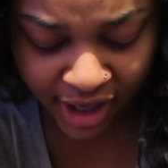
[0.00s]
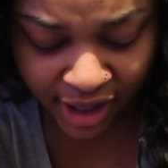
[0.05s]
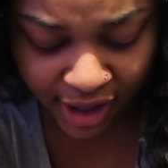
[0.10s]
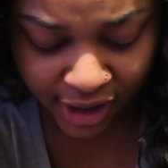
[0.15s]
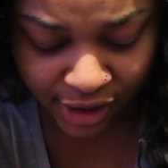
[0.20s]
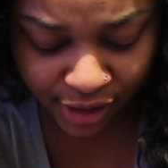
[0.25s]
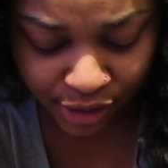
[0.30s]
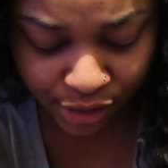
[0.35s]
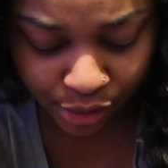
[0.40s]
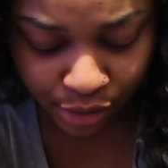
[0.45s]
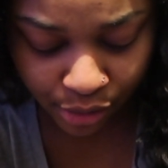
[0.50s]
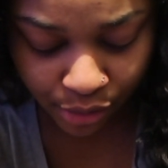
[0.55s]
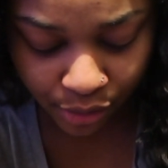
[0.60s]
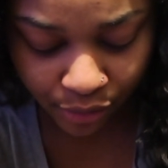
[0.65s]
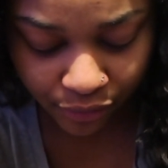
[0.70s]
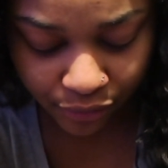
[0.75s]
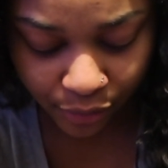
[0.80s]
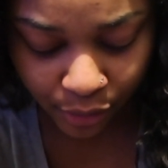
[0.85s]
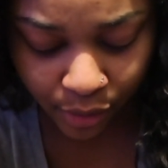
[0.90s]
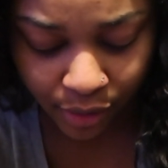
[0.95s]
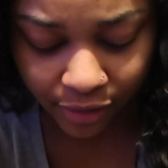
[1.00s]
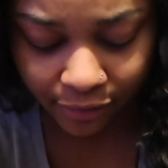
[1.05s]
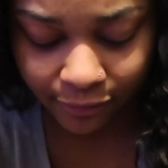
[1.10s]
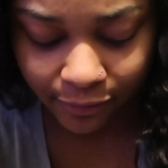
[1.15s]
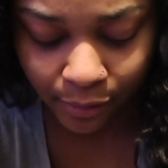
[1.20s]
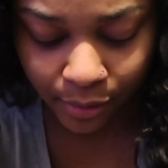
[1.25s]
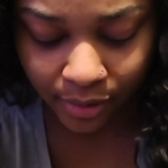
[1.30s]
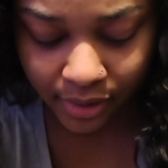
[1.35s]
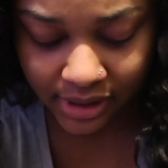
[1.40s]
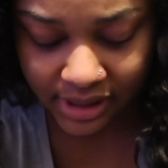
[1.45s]
in school for
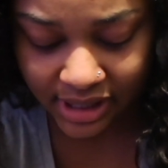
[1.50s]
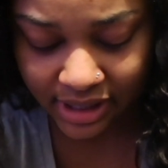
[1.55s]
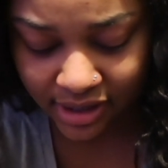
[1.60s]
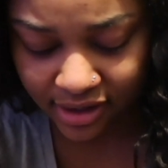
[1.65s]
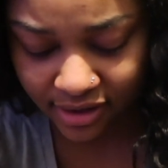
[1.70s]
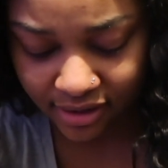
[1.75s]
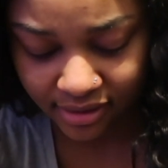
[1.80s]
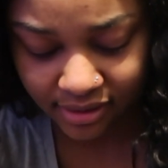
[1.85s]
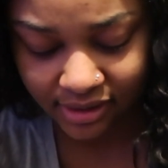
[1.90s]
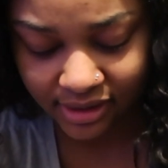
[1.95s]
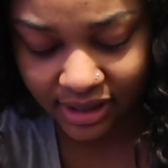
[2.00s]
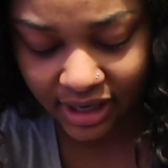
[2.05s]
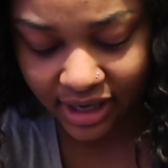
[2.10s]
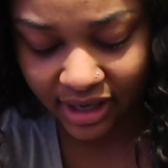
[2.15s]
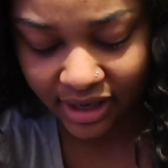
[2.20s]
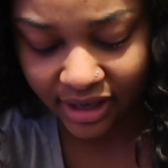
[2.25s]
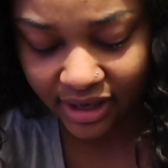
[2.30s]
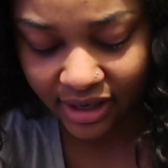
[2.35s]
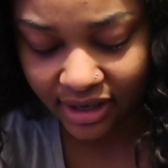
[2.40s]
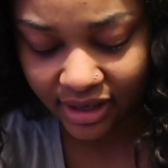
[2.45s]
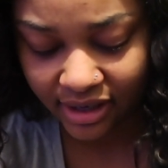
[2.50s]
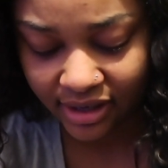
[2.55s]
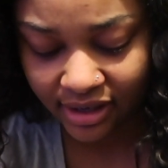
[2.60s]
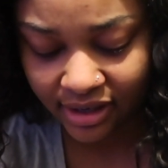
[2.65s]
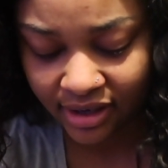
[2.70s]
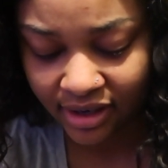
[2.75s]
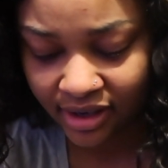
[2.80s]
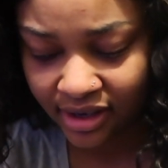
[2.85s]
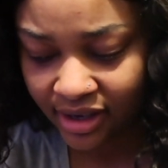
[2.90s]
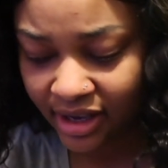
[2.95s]
4 years and